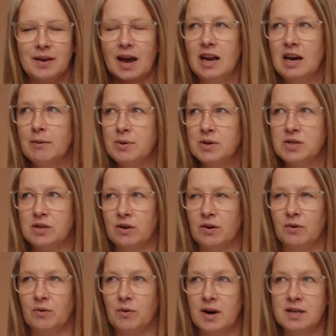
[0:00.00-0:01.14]
And number
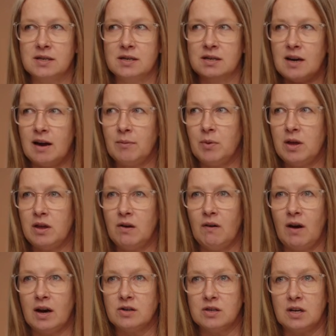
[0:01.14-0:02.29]
2, when is a time when you
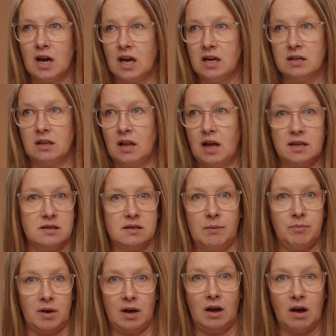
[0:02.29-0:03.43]
actually had to let
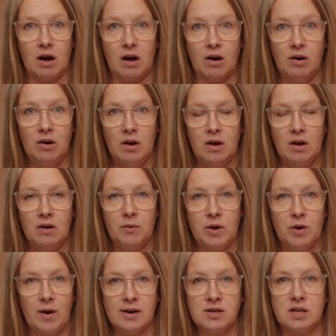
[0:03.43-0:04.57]
something go, when
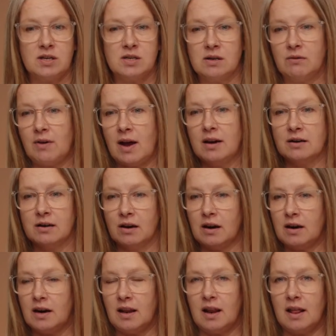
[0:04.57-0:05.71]
you actually
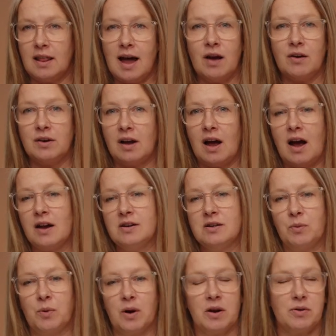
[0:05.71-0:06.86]
surrendered and allowed God to
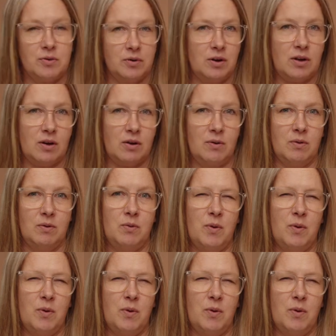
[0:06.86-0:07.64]
work through you?